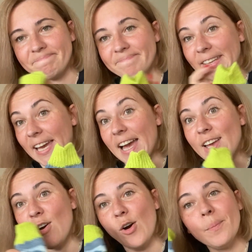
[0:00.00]
Yeah, I
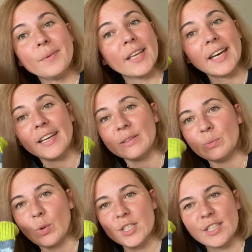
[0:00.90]
hope that
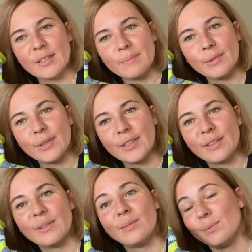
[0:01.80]
washing and
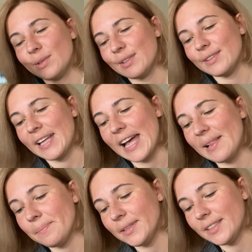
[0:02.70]
blocking will
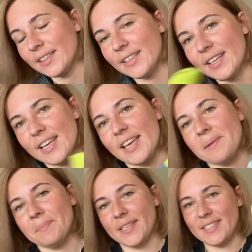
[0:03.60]
help it.
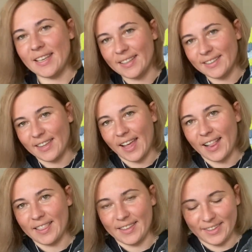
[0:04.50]
My son
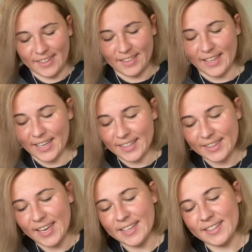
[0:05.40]
told that he liked
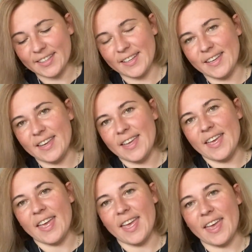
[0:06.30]
that,
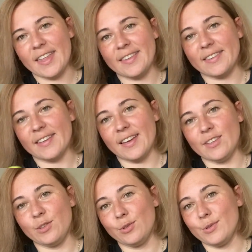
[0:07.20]
and I
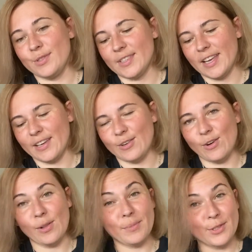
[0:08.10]
used like
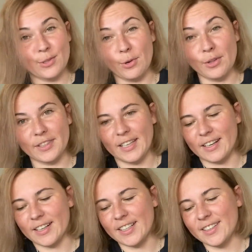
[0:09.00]
almost all
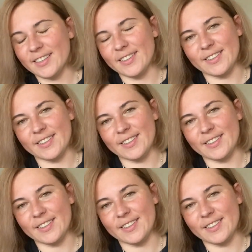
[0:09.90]
yarn.